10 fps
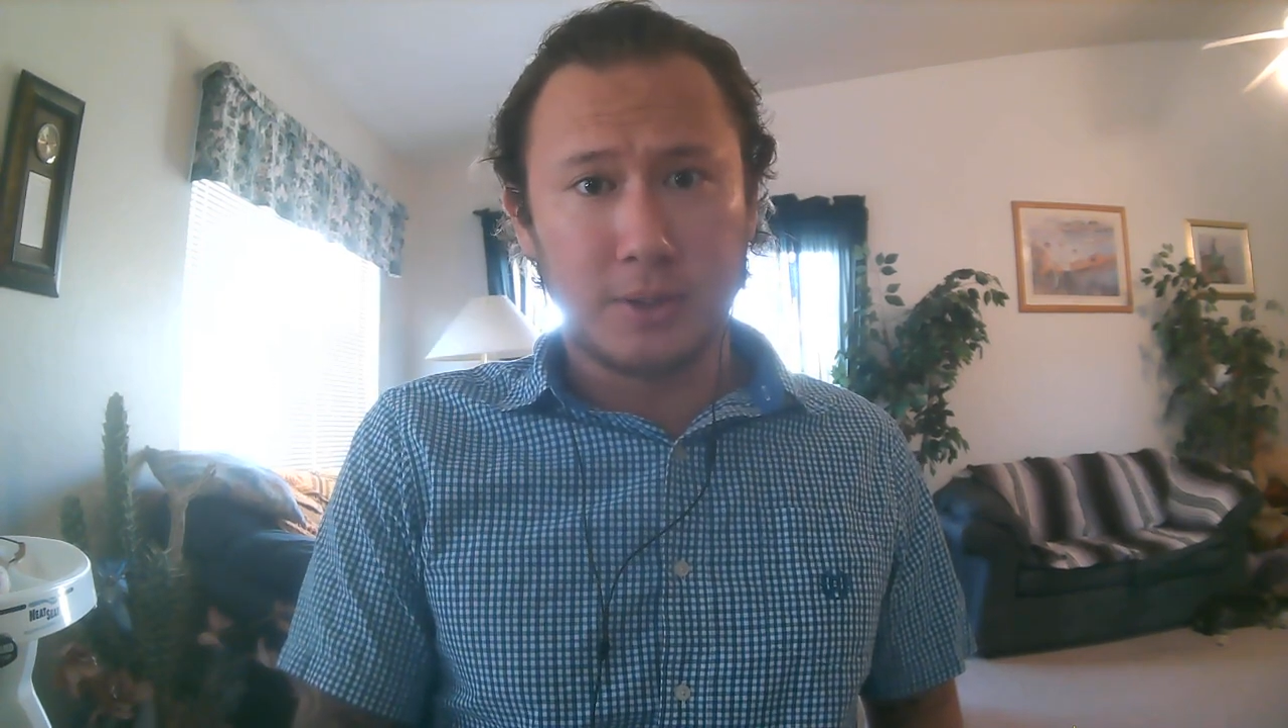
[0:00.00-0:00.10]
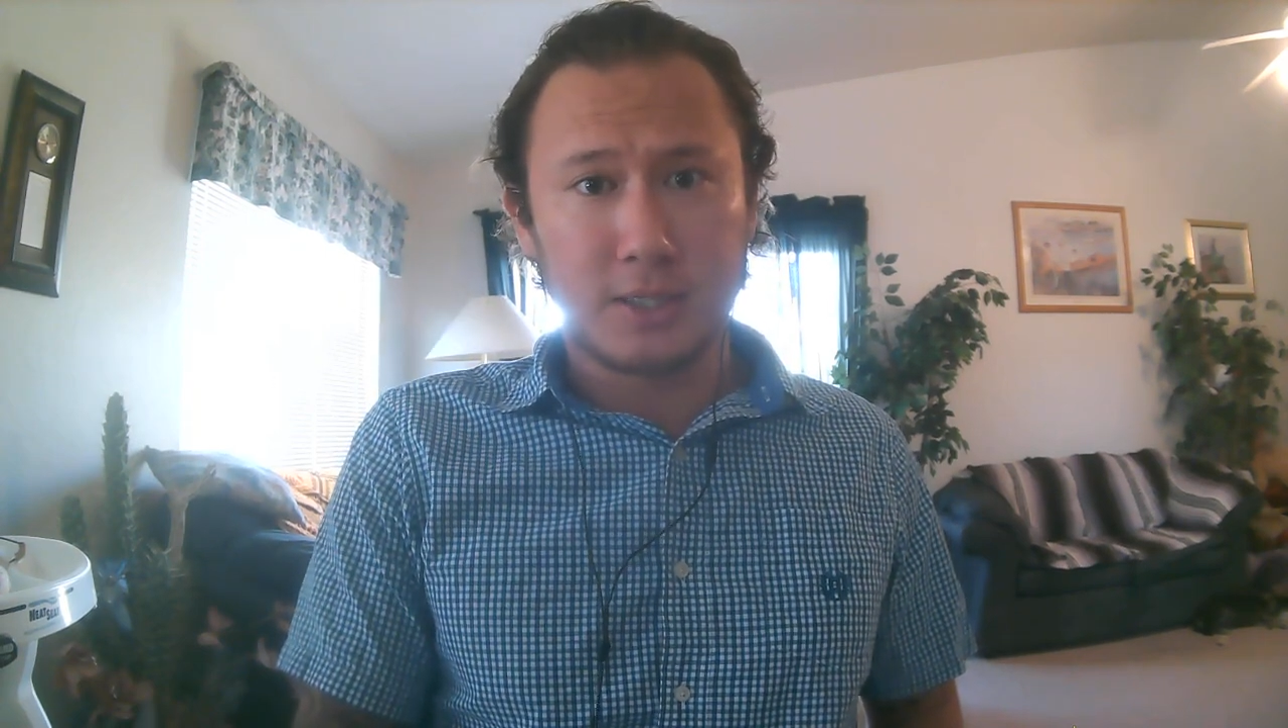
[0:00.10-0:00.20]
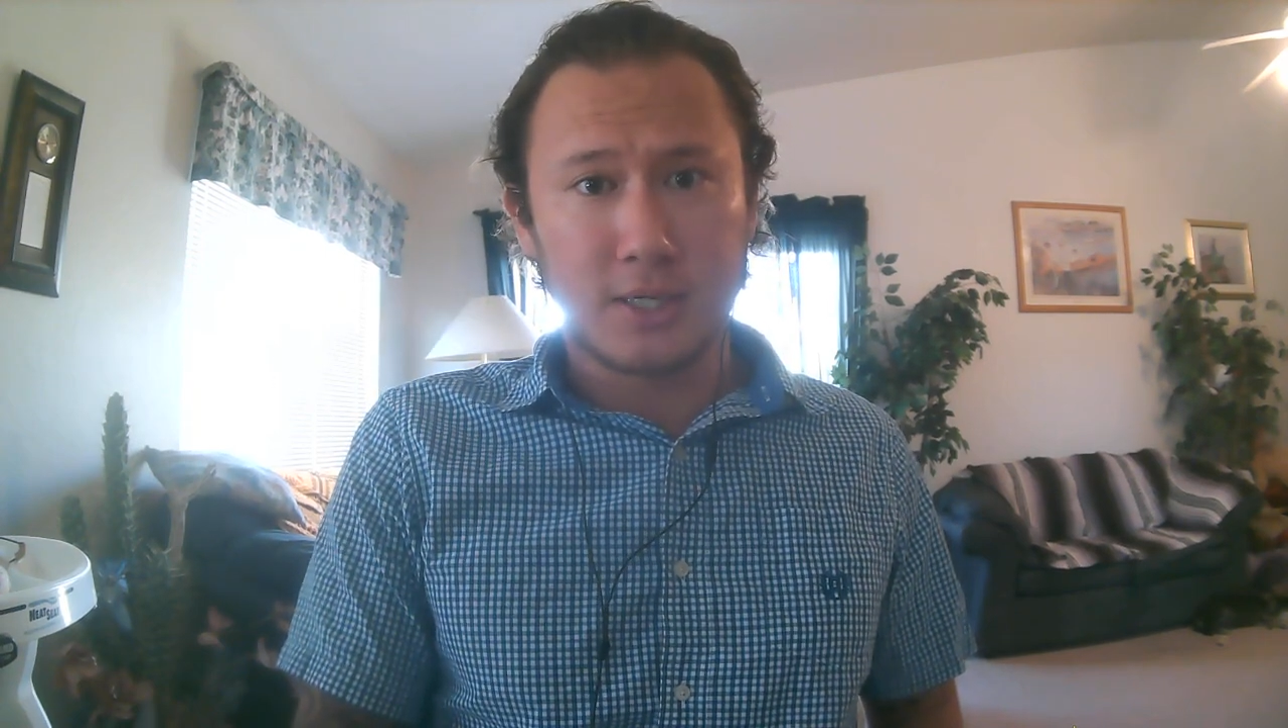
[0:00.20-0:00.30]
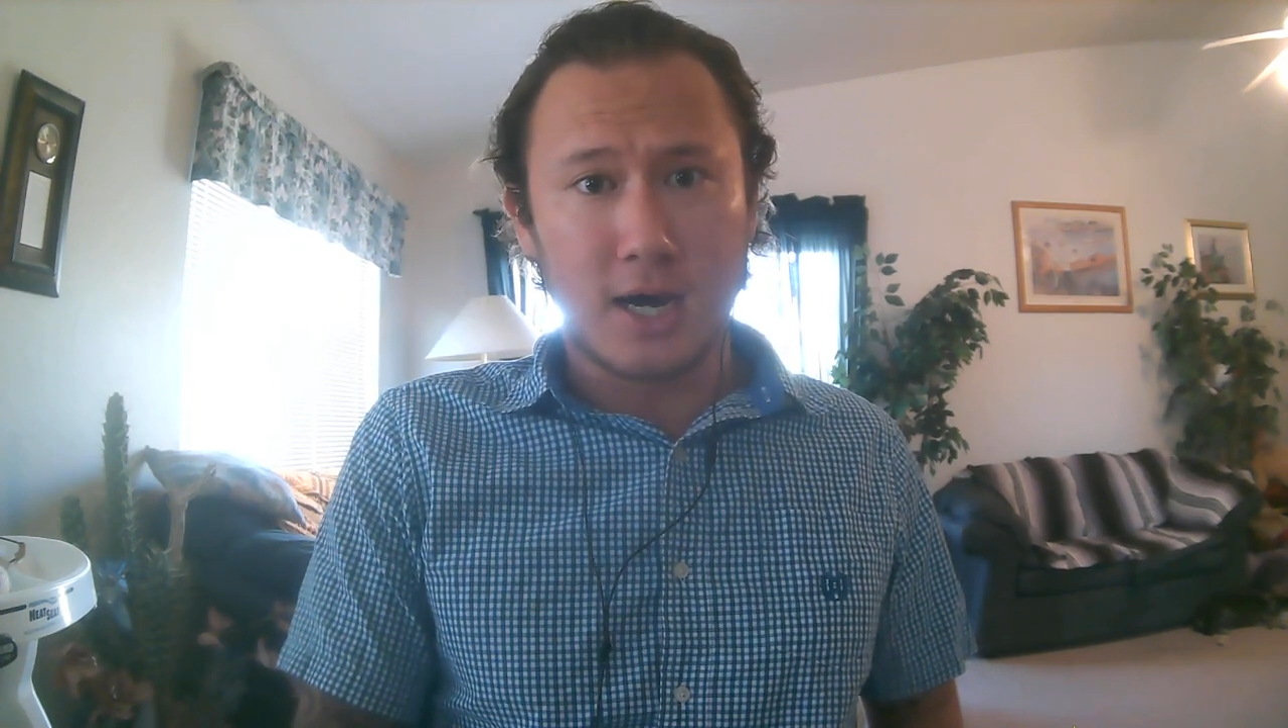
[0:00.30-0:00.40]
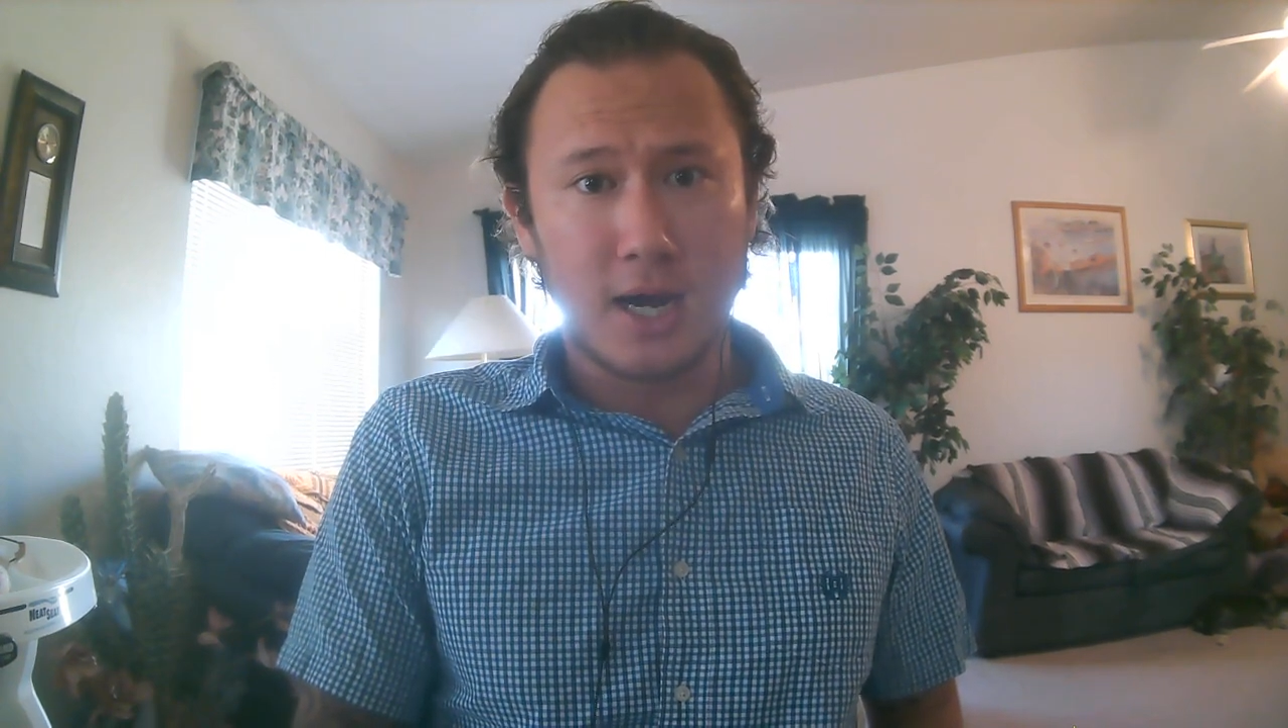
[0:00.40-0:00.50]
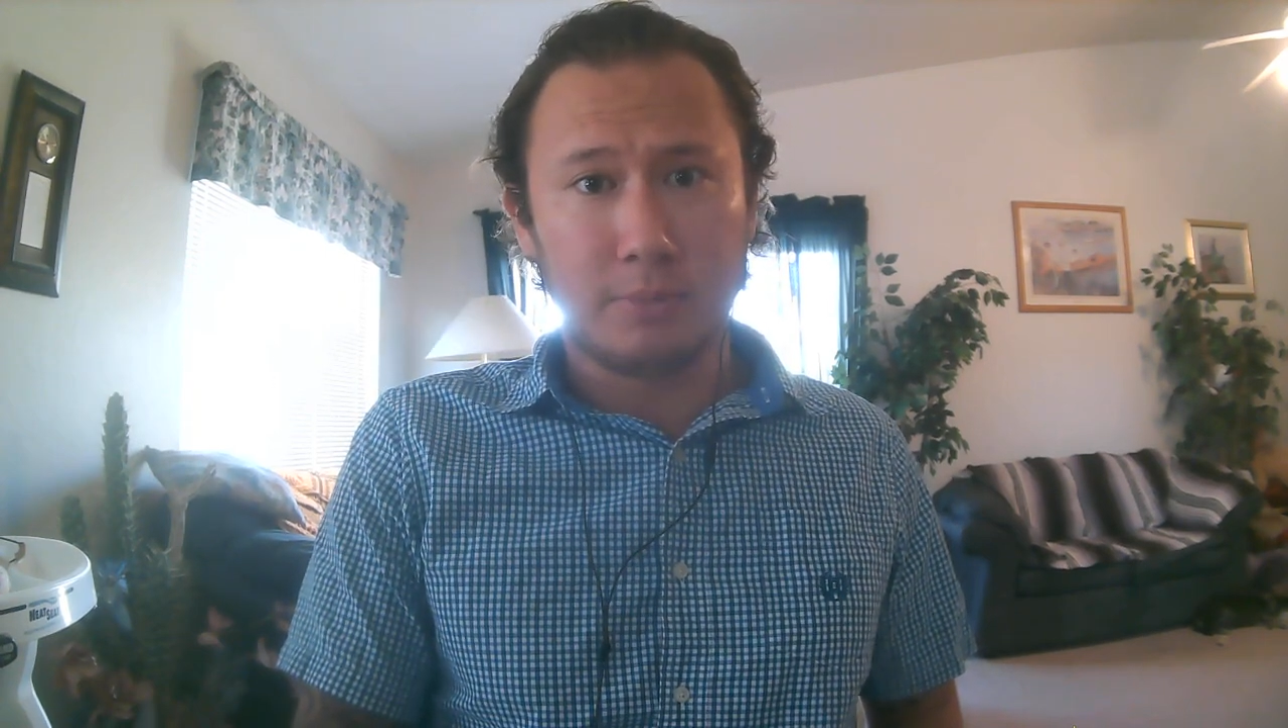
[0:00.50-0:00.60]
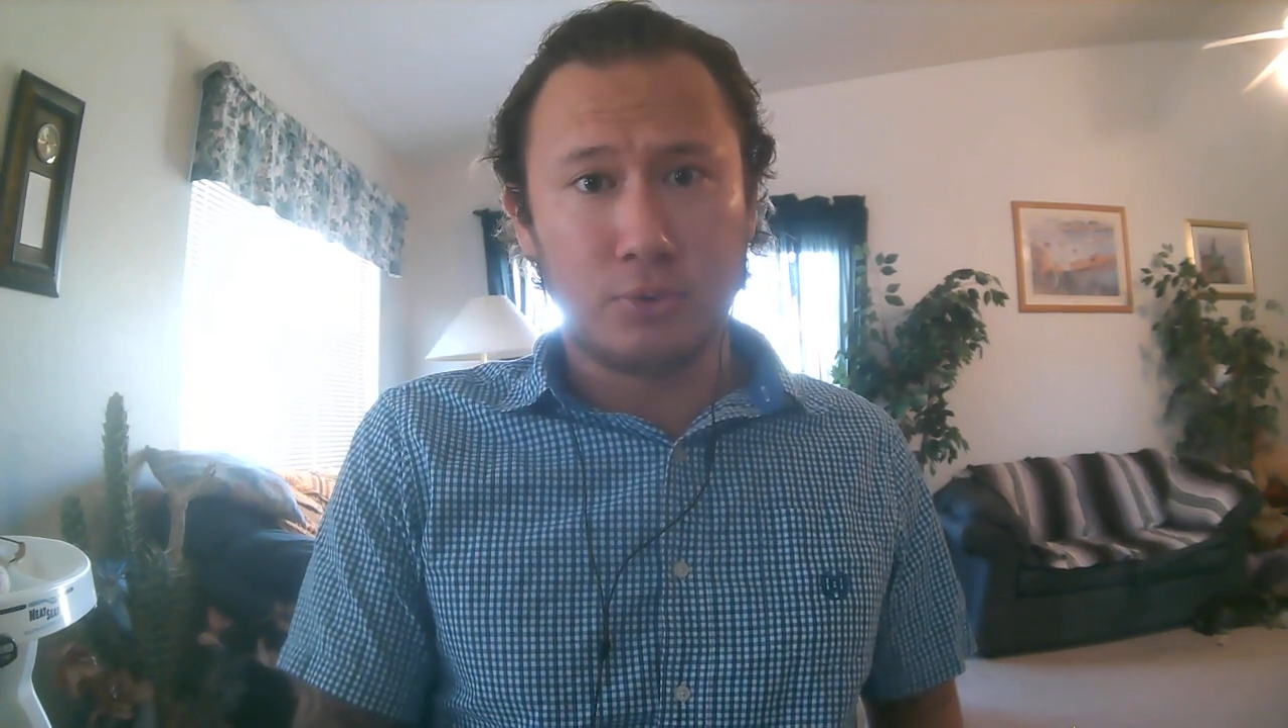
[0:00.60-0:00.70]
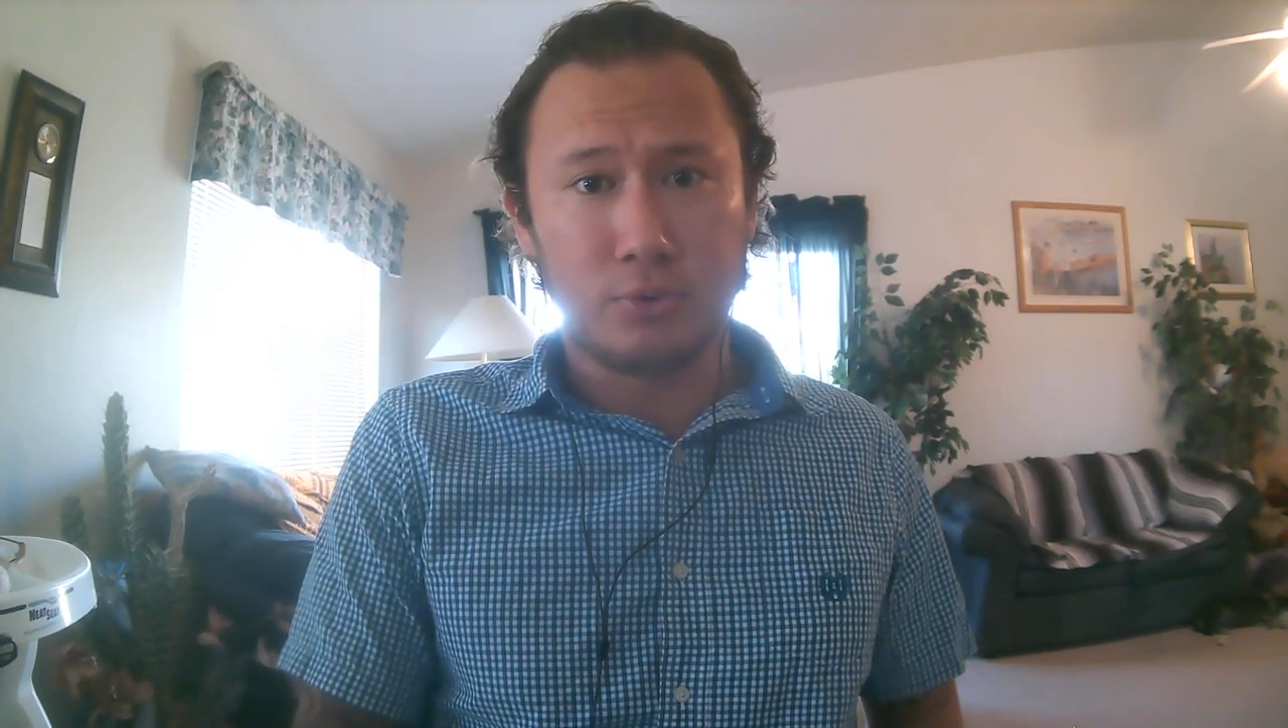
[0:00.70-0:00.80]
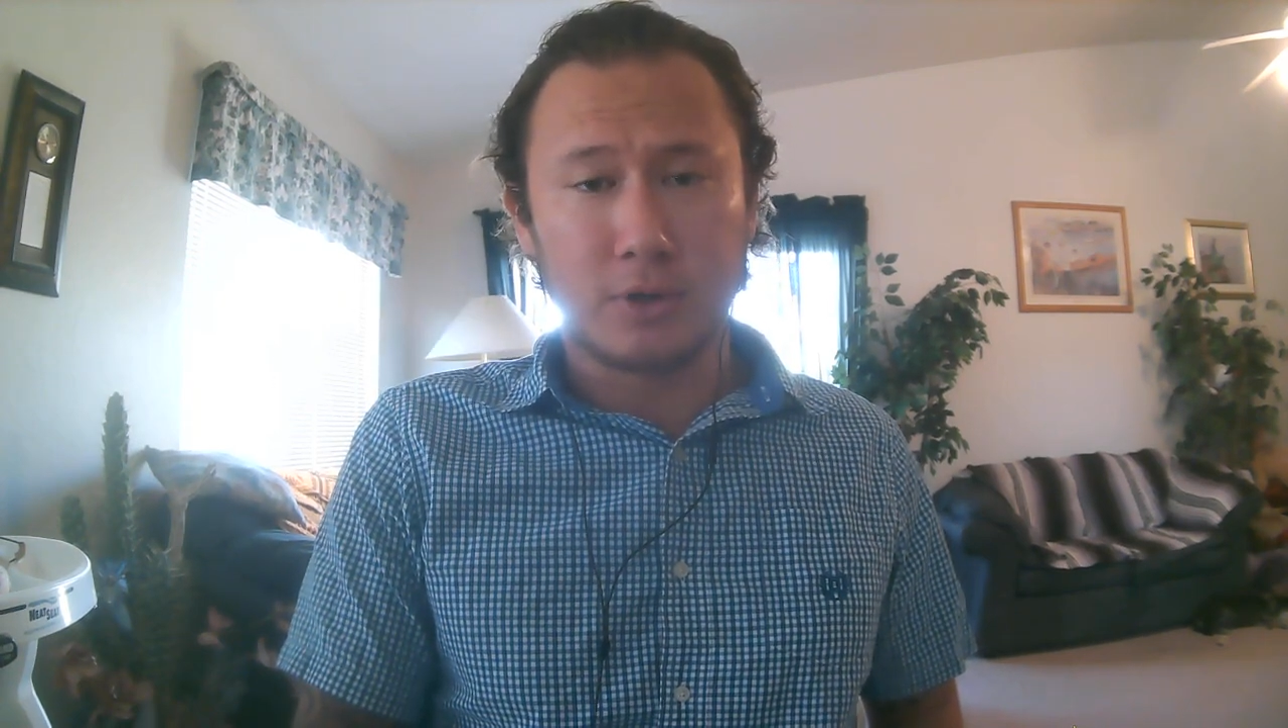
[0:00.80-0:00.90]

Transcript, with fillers: in the time through